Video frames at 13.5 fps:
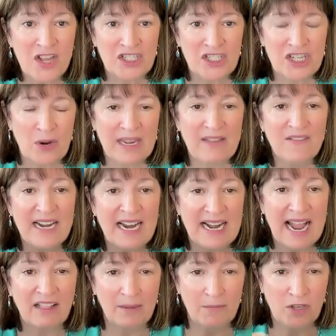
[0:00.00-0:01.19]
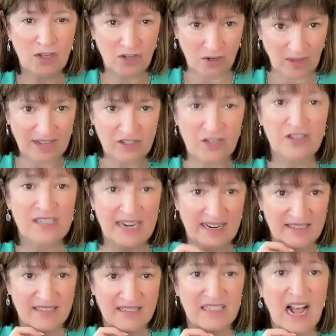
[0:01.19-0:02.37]
So even at LMU, as you said,
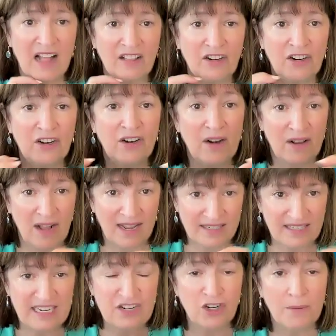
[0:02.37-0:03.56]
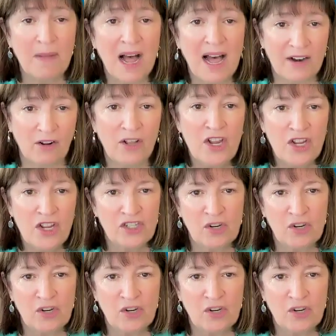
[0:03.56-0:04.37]
it's a scholar teacher model.